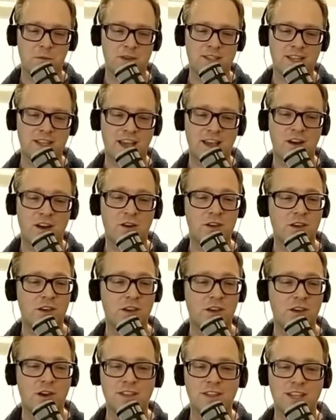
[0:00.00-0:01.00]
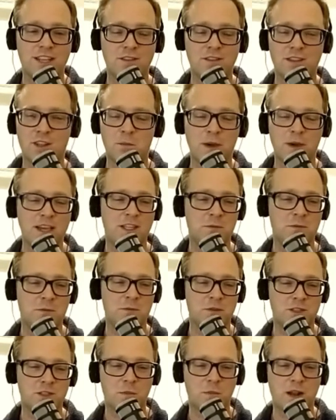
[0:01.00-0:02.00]
might say, "Oh, you're going down to the
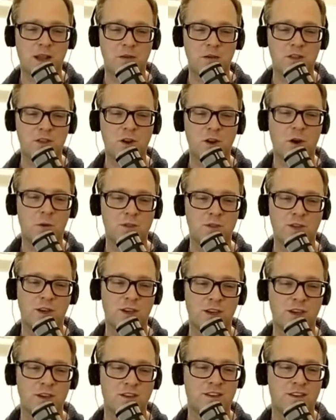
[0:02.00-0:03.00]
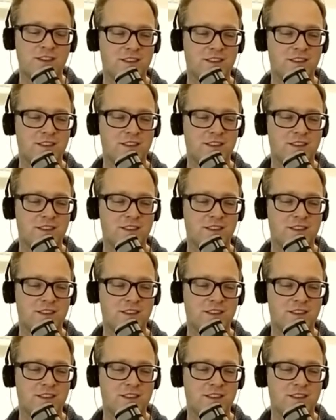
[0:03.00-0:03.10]
basement to play with your knobs, are you?"